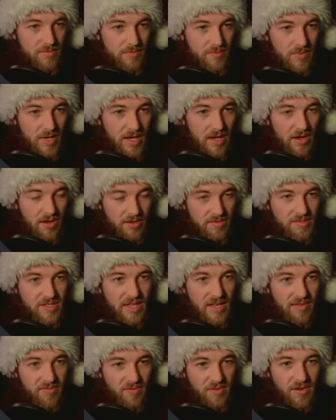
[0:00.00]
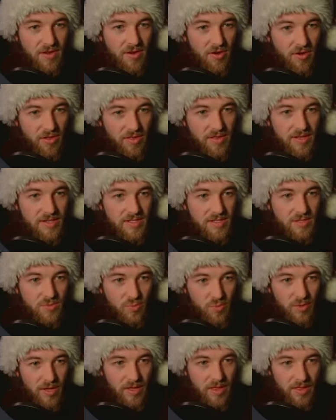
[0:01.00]
can safely call this
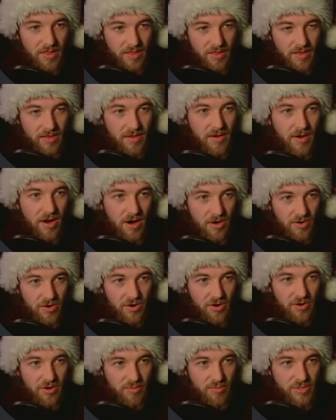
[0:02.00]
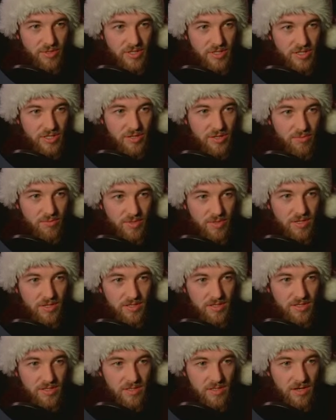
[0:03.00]
with our current position because
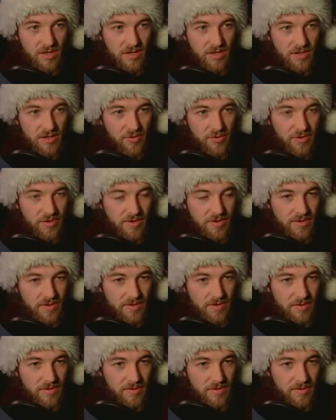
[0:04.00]
it's going to ignore it.